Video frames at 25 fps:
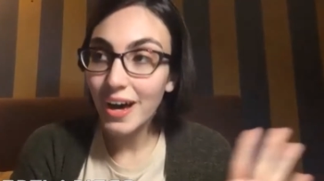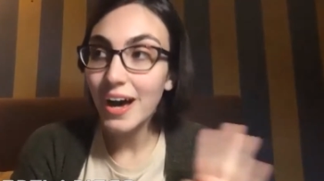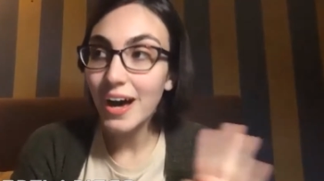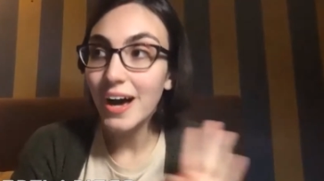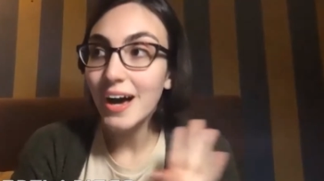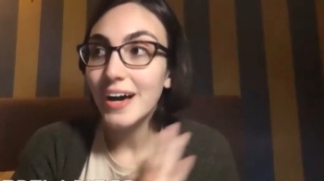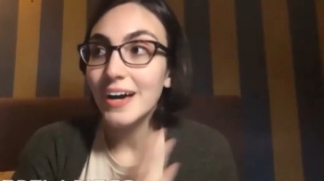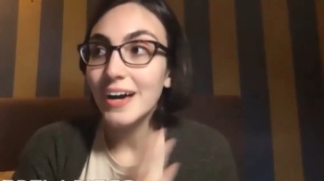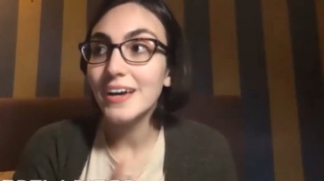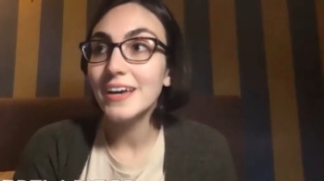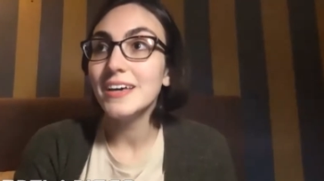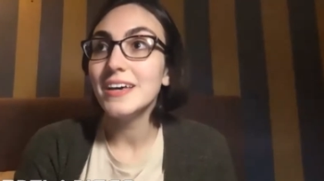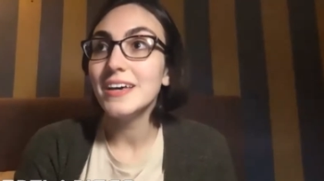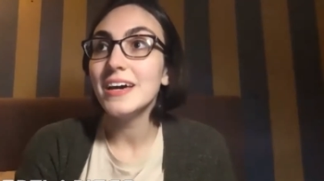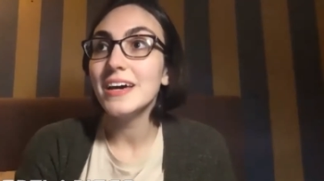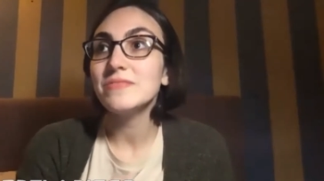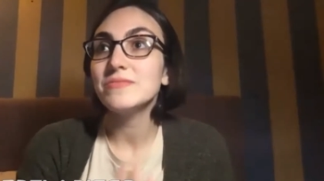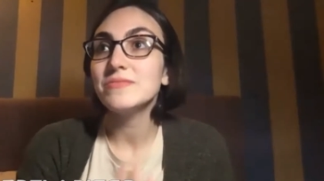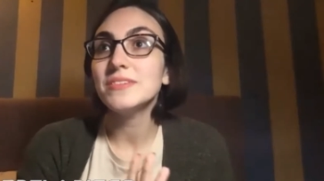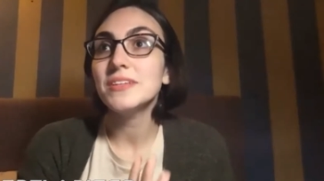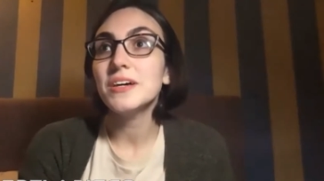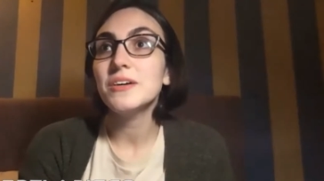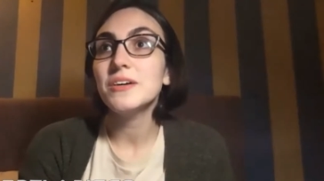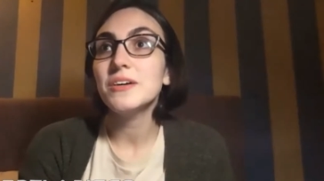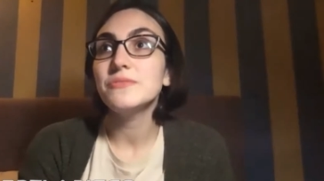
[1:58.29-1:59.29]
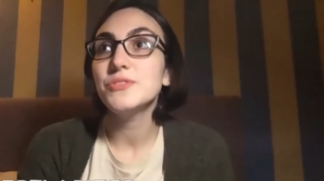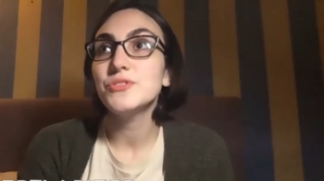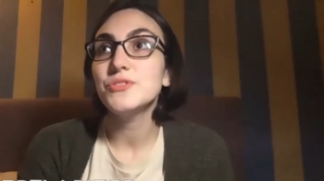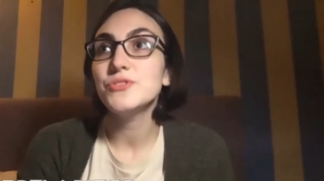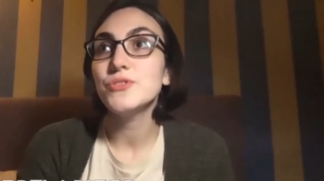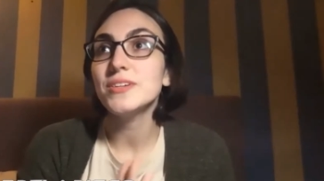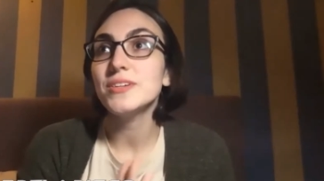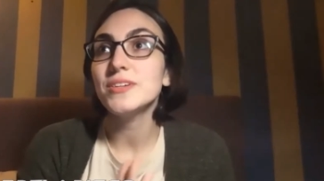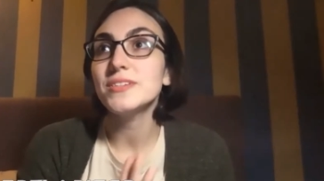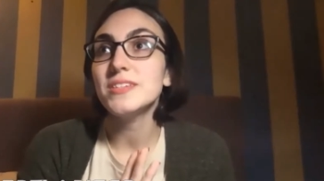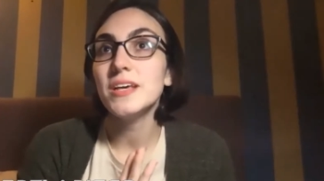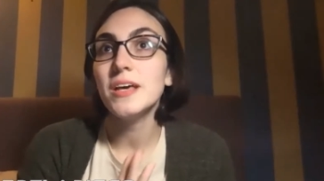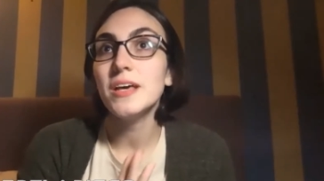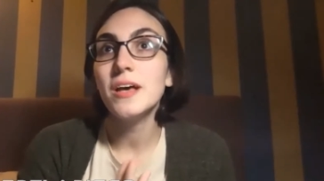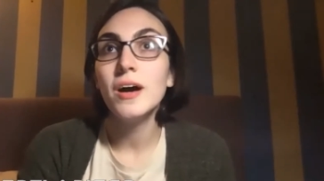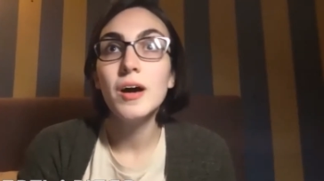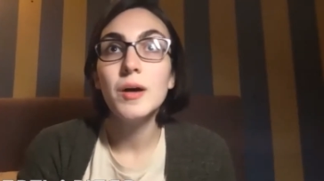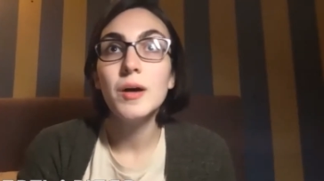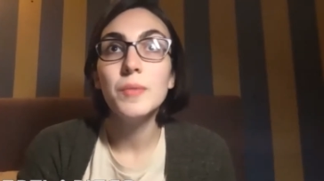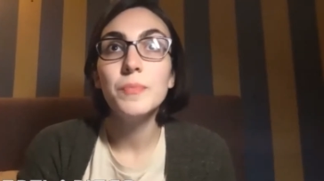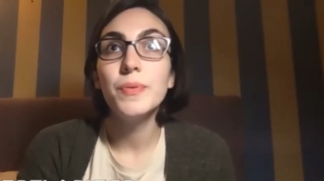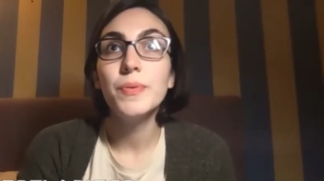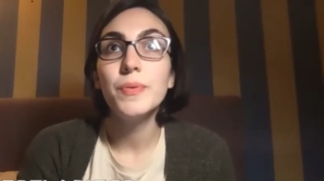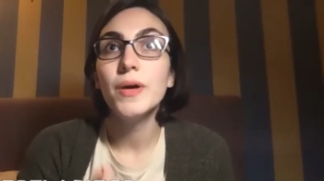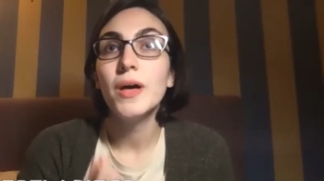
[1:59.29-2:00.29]
I have loved dressing
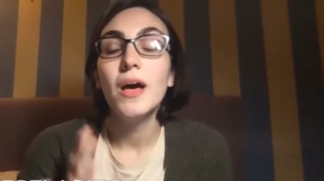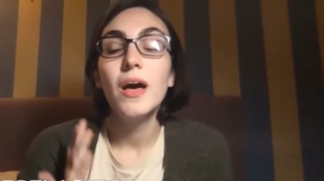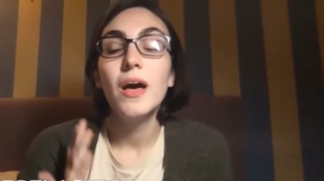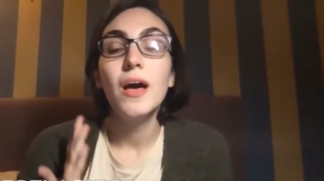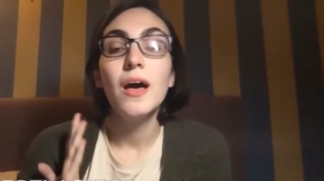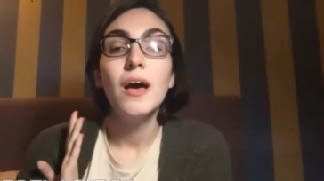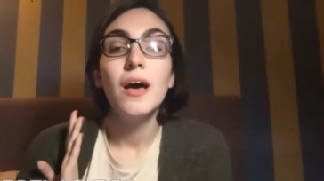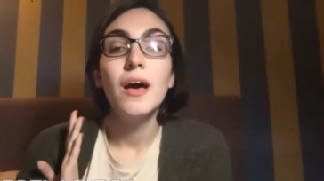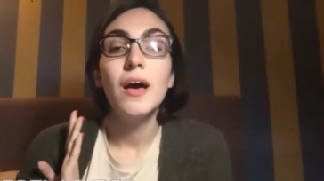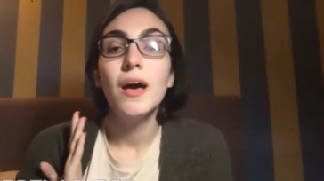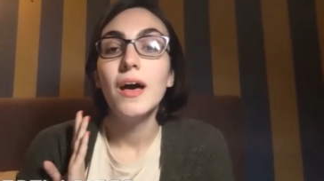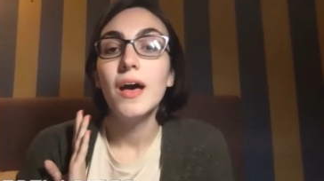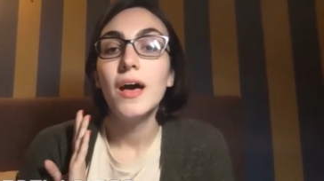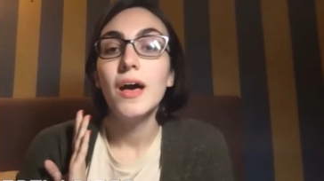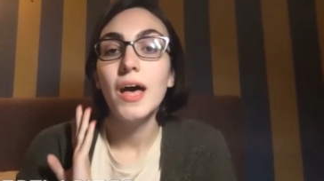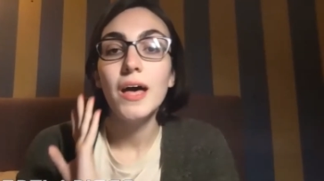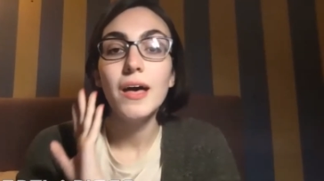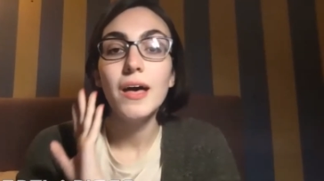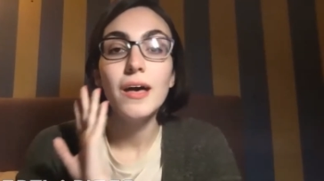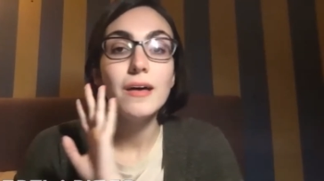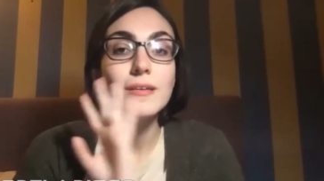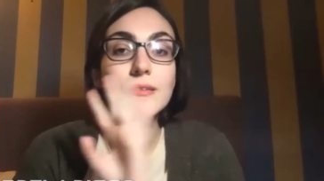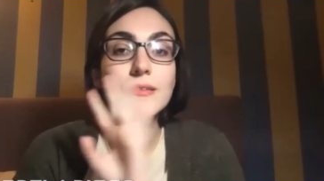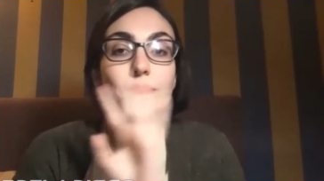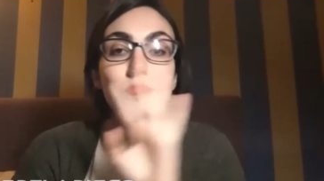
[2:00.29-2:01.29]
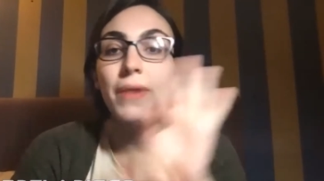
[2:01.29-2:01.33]
up my